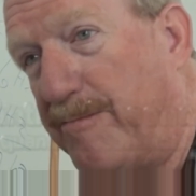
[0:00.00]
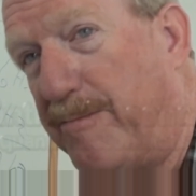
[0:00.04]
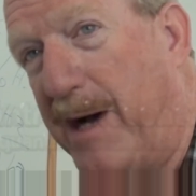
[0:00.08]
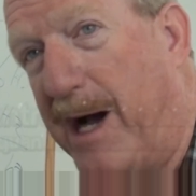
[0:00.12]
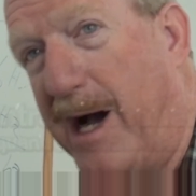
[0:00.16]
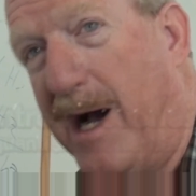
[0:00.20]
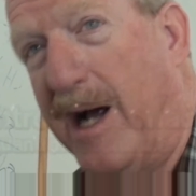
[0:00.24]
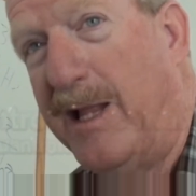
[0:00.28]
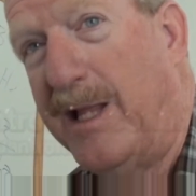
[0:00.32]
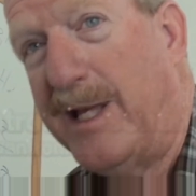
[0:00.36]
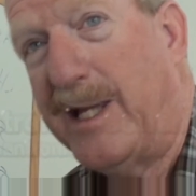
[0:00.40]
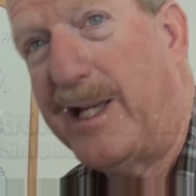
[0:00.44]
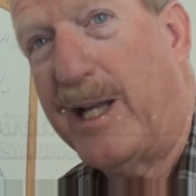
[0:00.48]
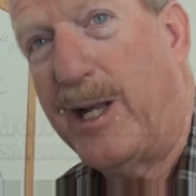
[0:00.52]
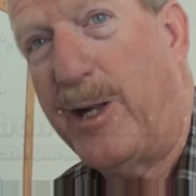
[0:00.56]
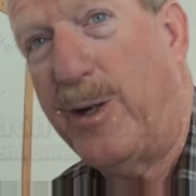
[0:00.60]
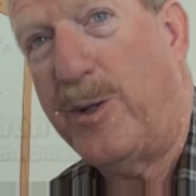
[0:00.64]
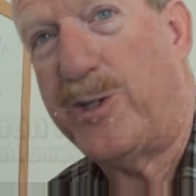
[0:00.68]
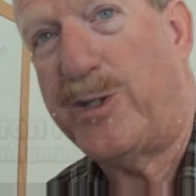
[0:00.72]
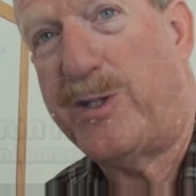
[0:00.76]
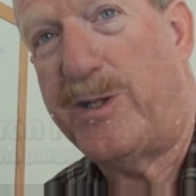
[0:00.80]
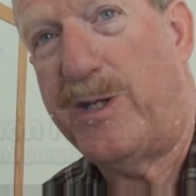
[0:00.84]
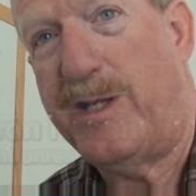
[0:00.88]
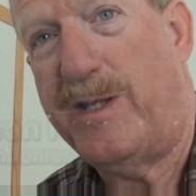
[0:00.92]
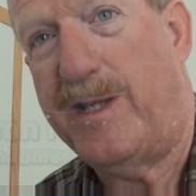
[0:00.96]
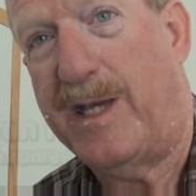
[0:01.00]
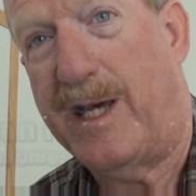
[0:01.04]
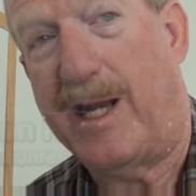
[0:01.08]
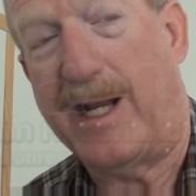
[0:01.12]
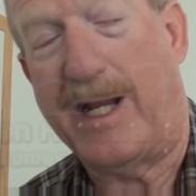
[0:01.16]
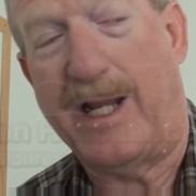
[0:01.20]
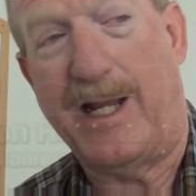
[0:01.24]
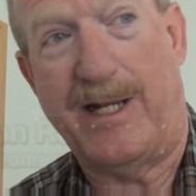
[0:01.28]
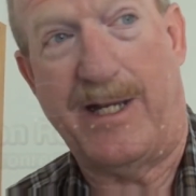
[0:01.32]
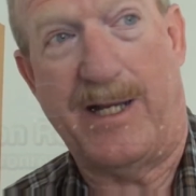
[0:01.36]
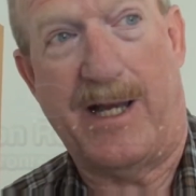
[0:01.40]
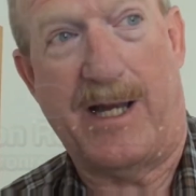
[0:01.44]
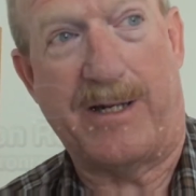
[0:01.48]
Pauling understood that.
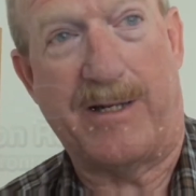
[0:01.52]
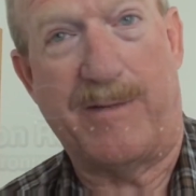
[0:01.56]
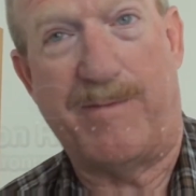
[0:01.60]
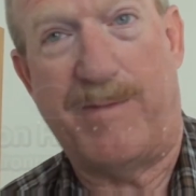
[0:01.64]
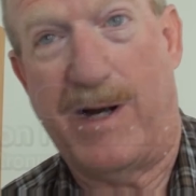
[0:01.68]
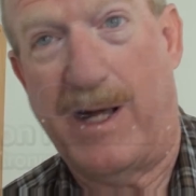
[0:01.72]
Again, Dr.